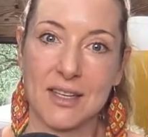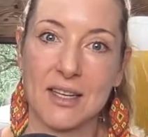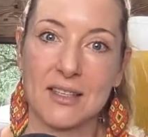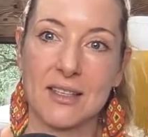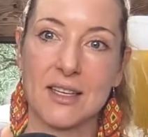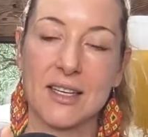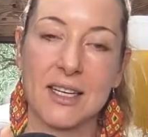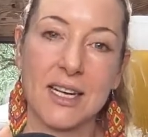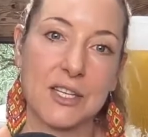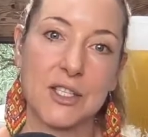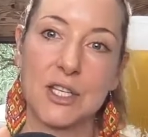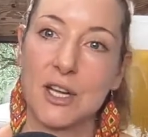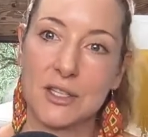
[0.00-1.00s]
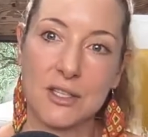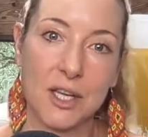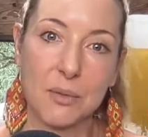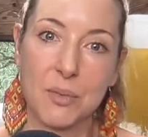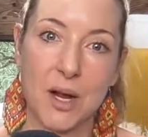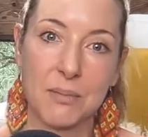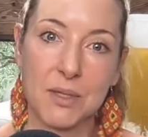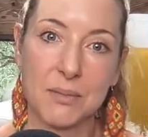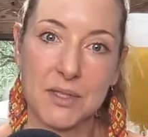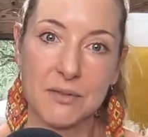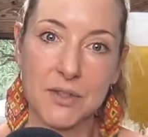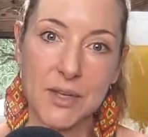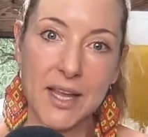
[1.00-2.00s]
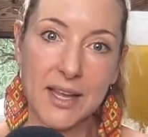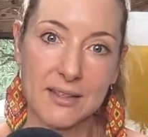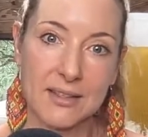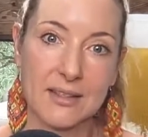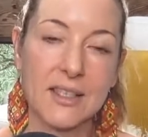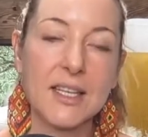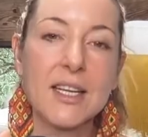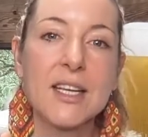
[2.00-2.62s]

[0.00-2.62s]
and and can actually cause a lot of problems if you can't.